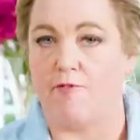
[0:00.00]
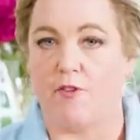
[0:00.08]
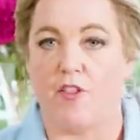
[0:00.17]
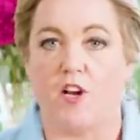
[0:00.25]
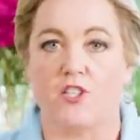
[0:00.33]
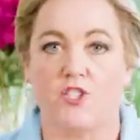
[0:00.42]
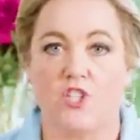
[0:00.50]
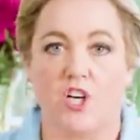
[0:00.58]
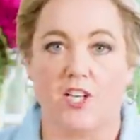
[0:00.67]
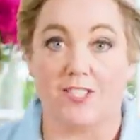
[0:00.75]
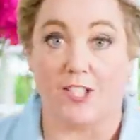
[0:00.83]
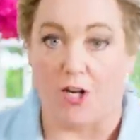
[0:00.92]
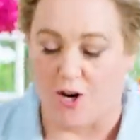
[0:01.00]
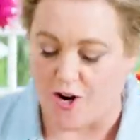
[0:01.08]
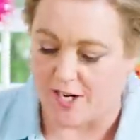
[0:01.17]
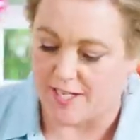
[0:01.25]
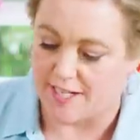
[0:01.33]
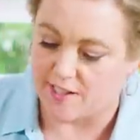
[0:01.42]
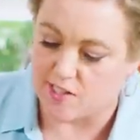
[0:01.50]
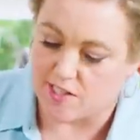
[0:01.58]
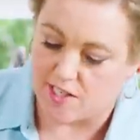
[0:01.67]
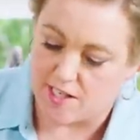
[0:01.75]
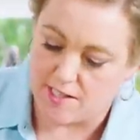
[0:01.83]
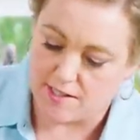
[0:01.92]
for the chocolate hardening
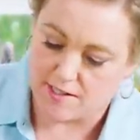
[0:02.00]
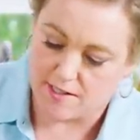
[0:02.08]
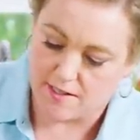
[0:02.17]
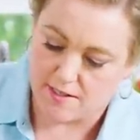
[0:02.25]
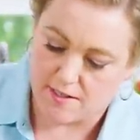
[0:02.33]
sauce.